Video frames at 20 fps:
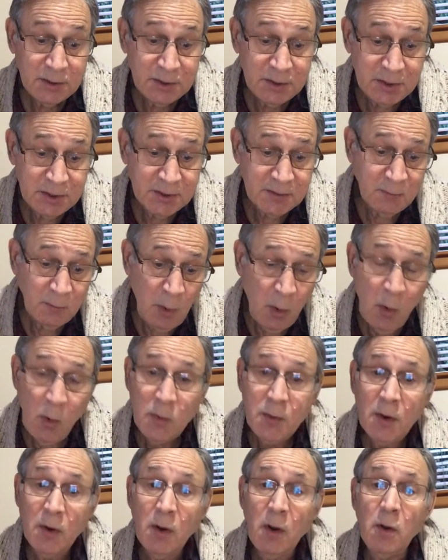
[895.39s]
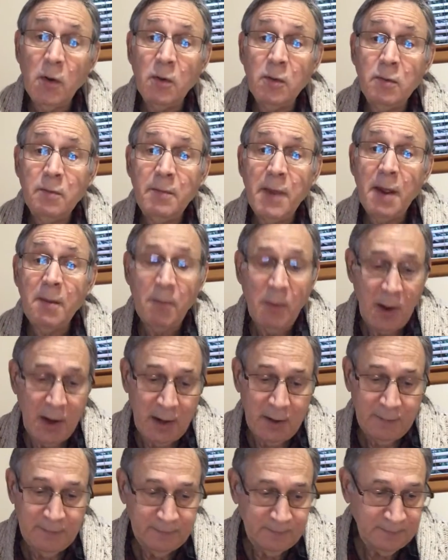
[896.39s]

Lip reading: Just roll your own memory